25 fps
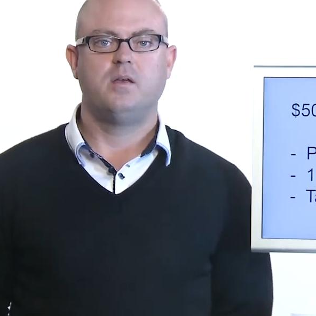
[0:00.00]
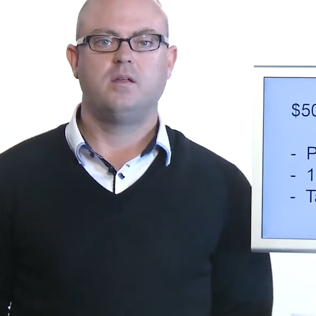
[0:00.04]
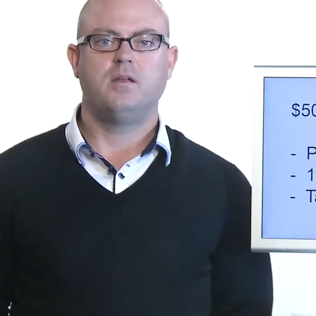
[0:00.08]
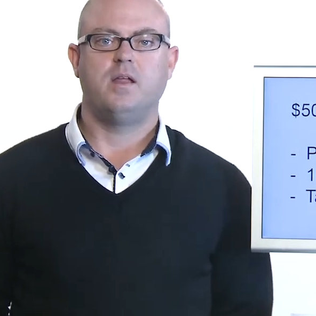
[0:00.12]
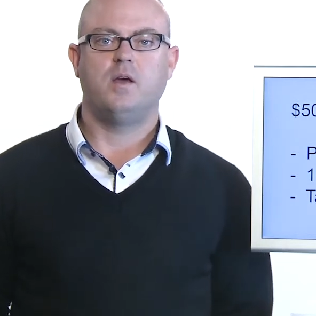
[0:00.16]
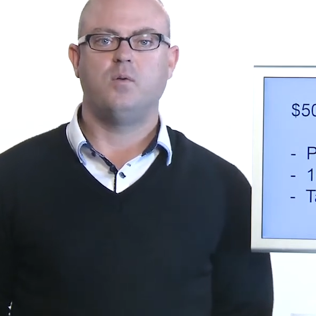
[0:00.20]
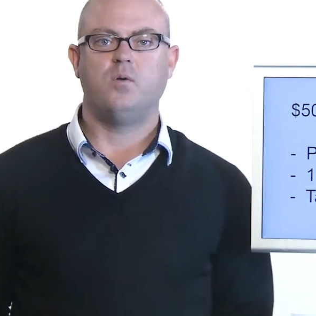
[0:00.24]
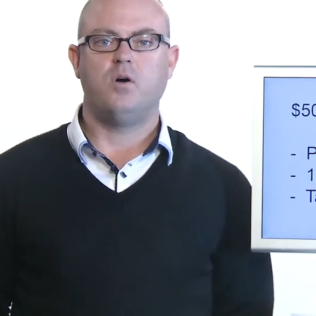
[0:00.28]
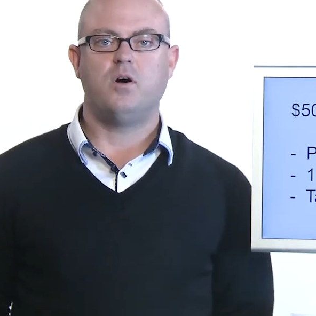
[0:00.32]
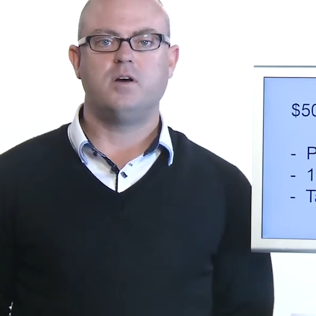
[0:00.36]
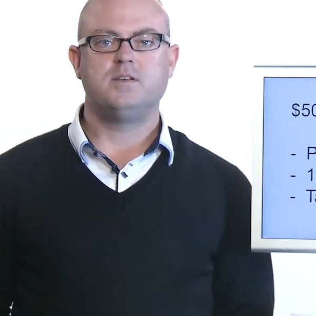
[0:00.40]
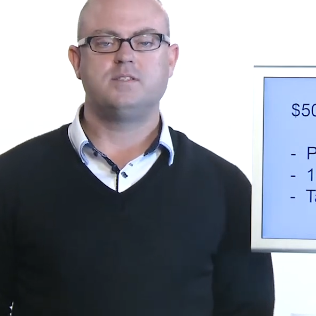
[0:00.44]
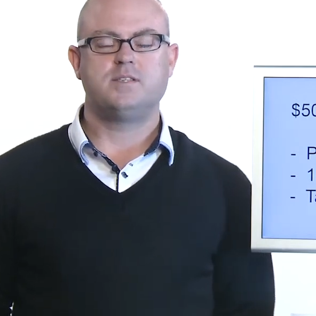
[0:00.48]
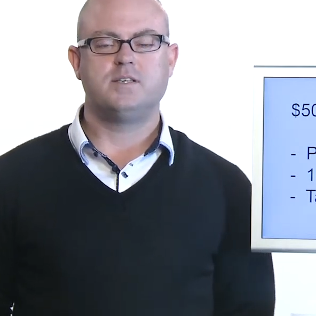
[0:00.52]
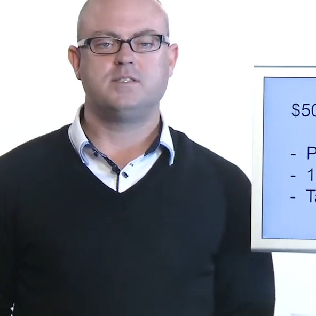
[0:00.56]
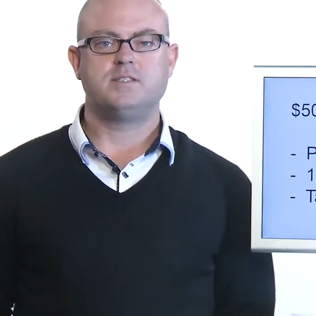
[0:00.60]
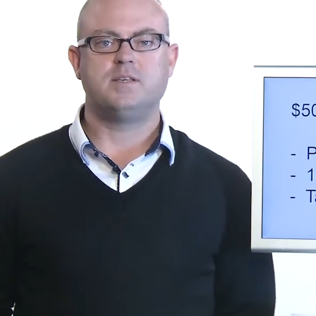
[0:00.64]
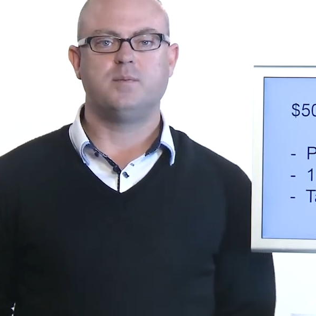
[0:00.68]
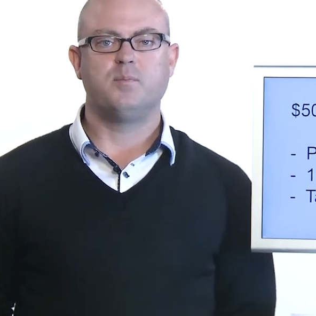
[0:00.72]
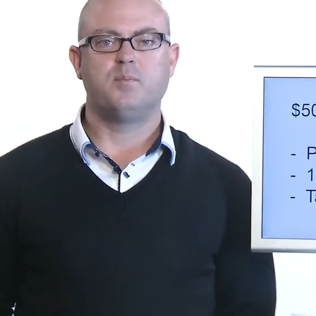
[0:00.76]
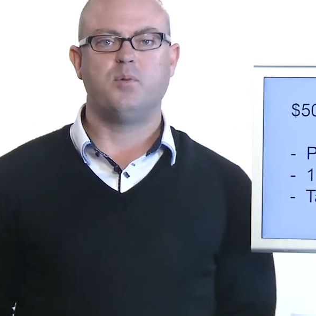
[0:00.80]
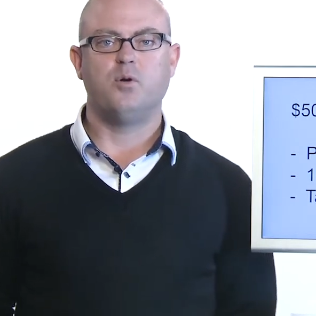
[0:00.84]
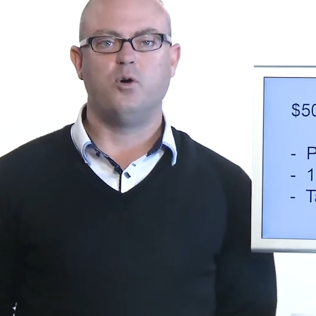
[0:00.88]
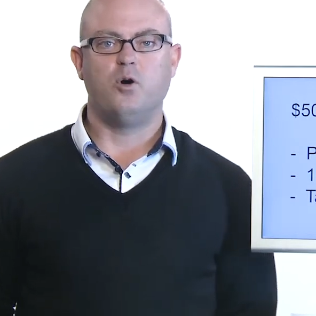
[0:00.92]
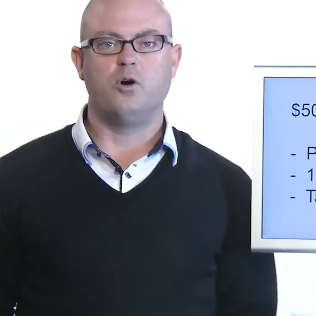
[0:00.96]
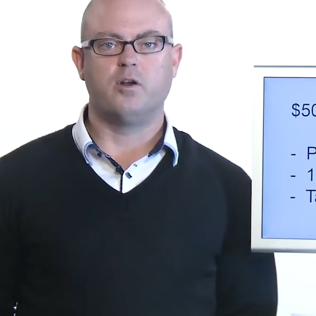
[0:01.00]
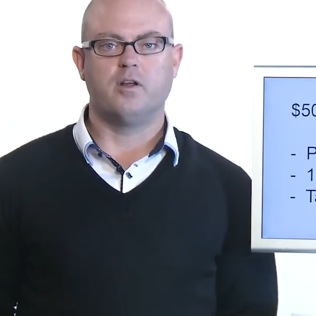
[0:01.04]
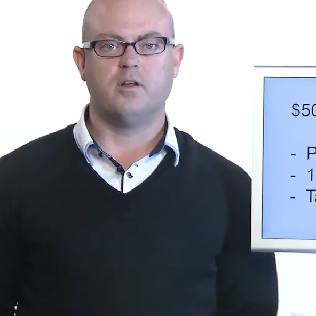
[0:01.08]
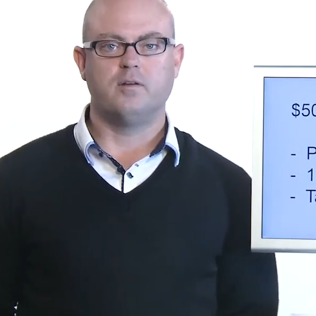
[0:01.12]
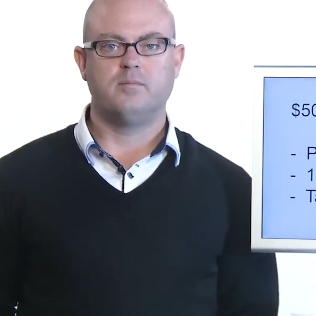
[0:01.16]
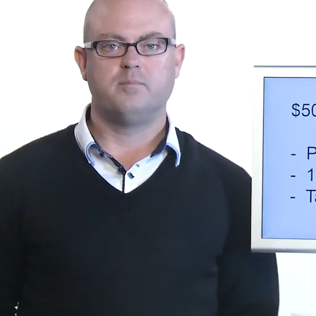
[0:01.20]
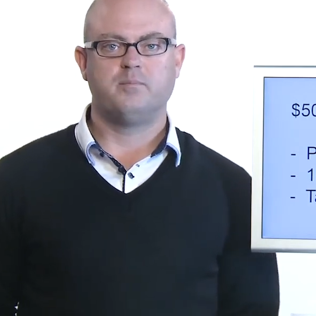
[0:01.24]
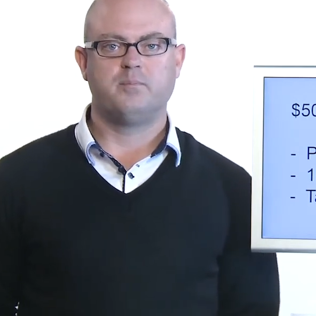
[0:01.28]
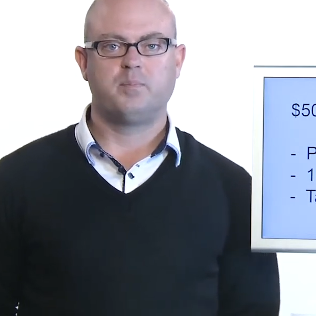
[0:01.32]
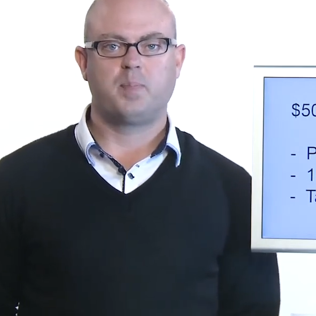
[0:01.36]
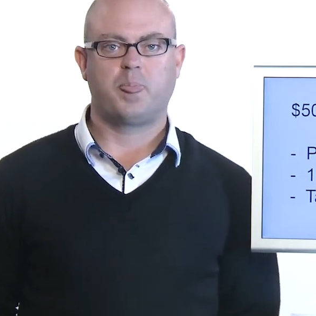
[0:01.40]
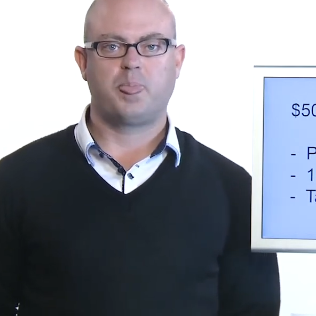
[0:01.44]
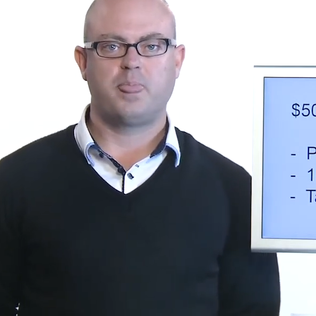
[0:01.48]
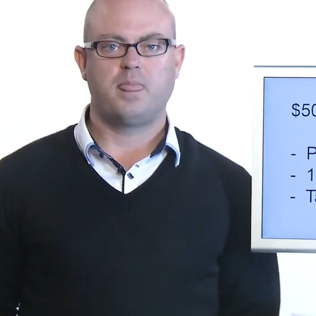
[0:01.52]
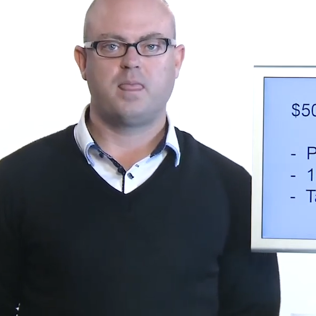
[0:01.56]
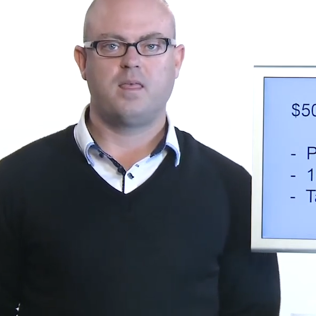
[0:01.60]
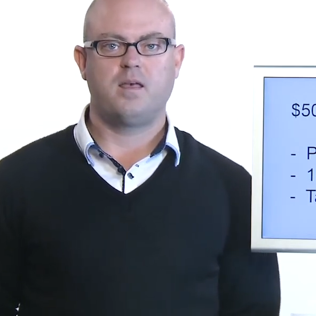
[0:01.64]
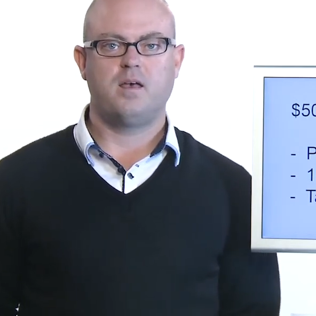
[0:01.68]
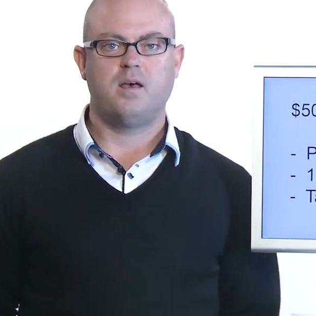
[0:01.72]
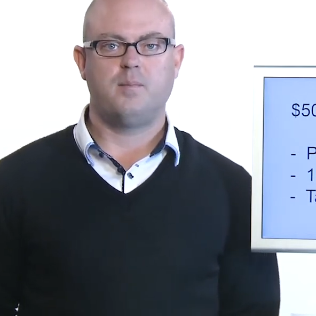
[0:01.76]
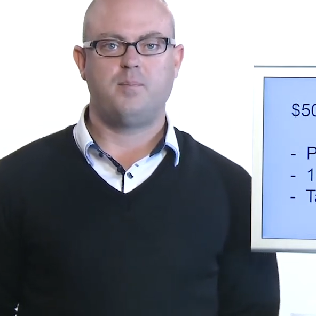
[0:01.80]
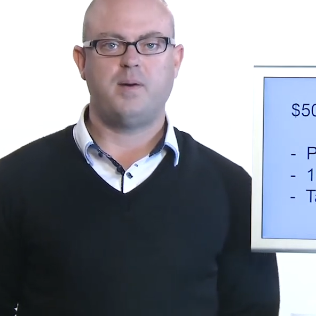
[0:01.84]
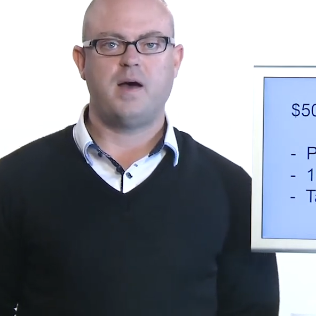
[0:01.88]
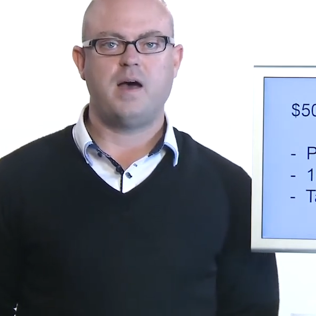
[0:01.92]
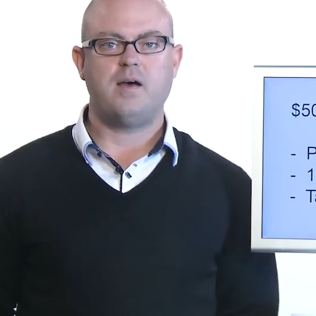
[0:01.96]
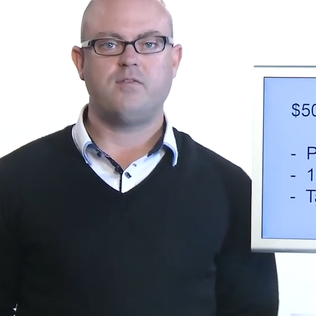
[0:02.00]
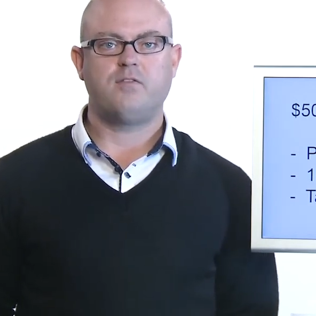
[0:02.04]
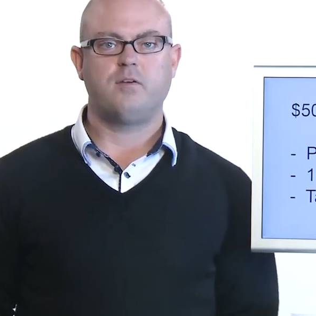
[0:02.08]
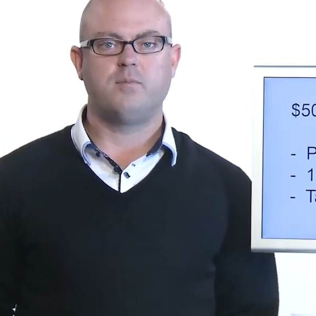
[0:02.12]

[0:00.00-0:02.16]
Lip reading: Now, why is this important? Apart